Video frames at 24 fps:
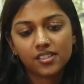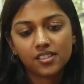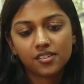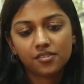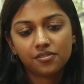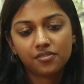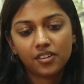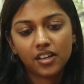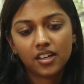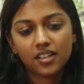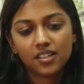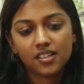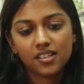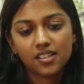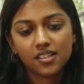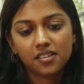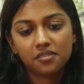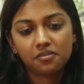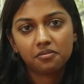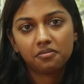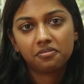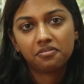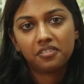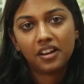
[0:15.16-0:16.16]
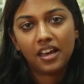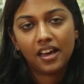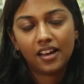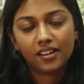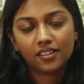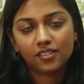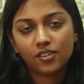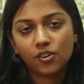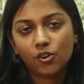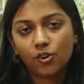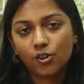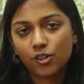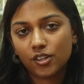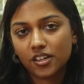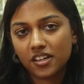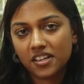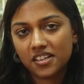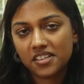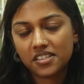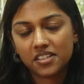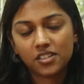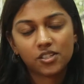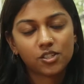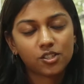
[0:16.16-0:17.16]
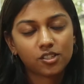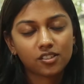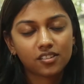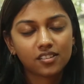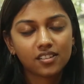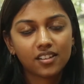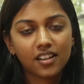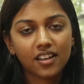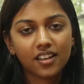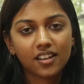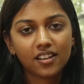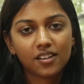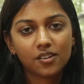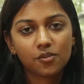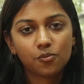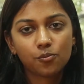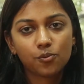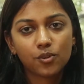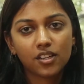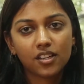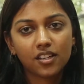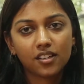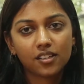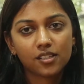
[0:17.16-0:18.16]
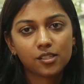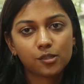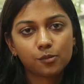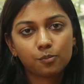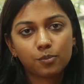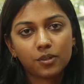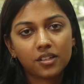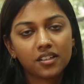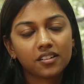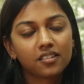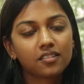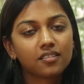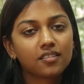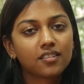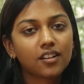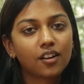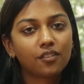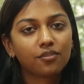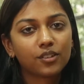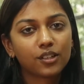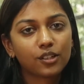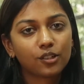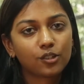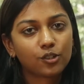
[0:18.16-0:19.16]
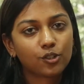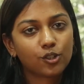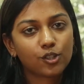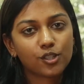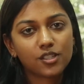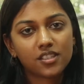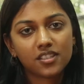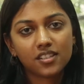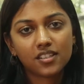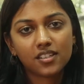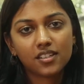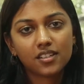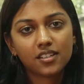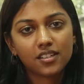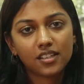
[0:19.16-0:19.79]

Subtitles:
is a fairly flat organization and we are split roughly across three